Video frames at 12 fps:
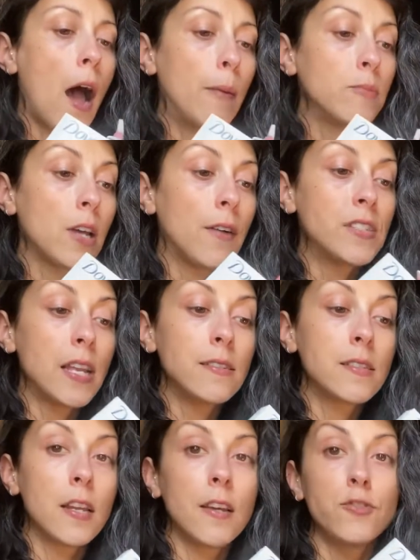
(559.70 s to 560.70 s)
Dove
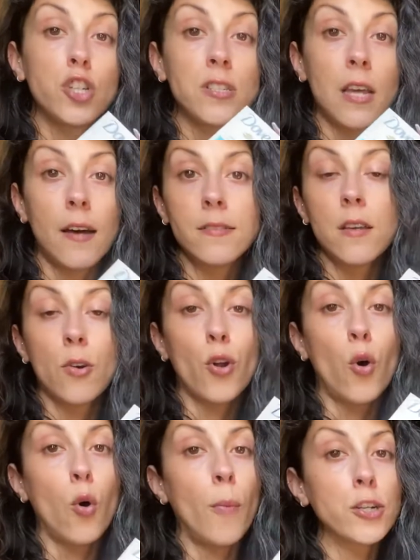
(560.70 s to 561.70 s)
Sensitive just cuts out a
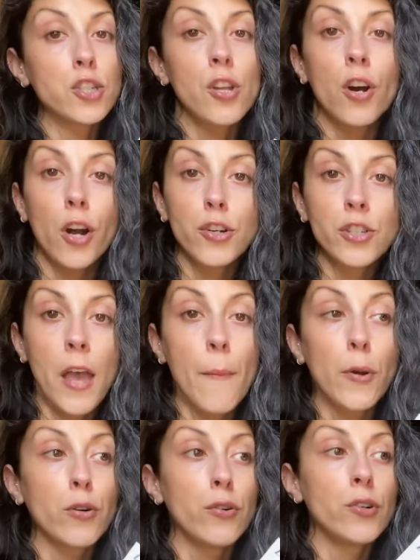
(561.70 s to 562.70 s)
whole bunch of the harsh
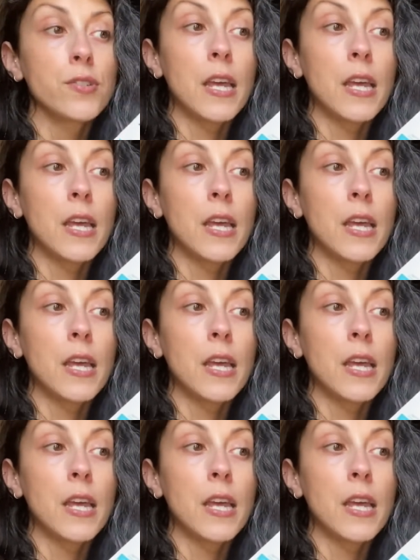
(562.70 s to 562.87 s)
chemicals.